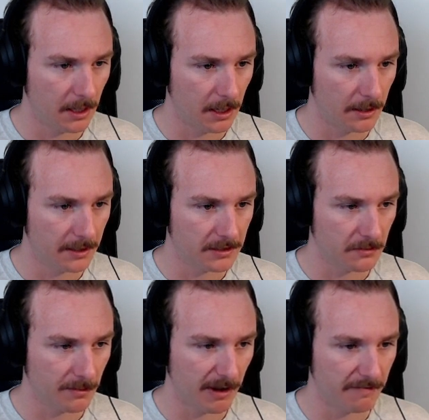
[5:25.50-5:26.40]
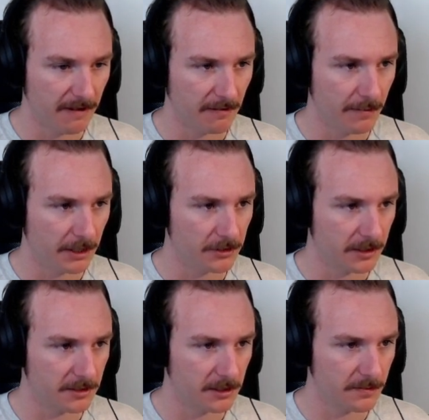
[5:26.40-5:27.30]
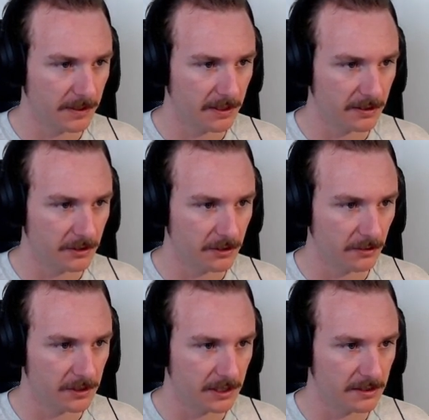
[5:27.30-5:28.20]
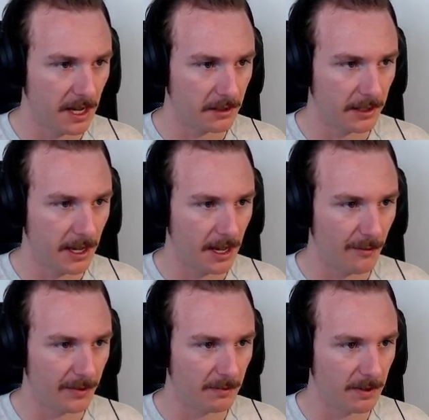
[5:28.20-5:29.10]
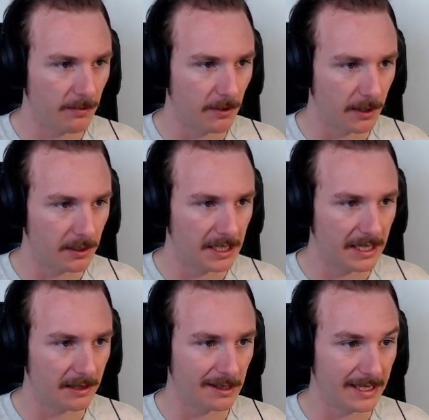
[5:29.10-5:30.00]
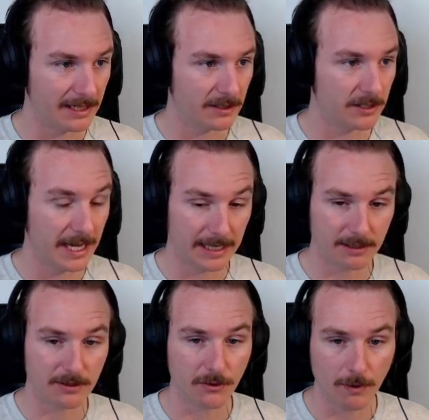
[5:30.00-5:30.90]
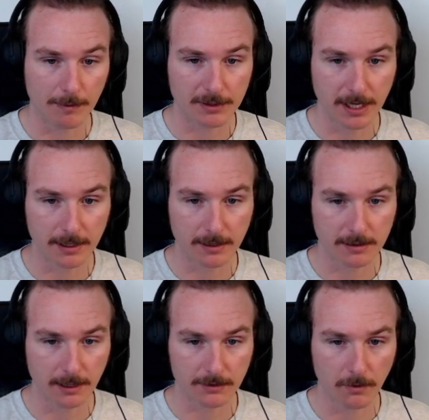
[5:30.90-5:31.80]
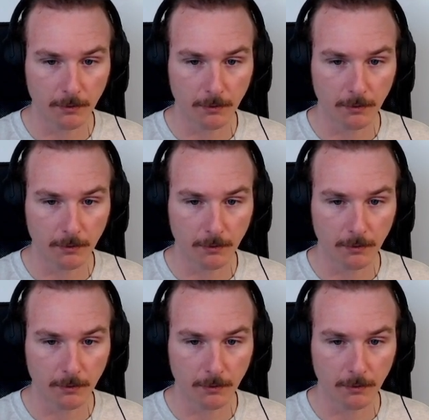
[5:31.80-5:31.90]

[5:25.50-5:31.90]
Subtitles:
This is one of my favorite metrics just because it shows exactly how many people are clicking the link, getting to the website, because that's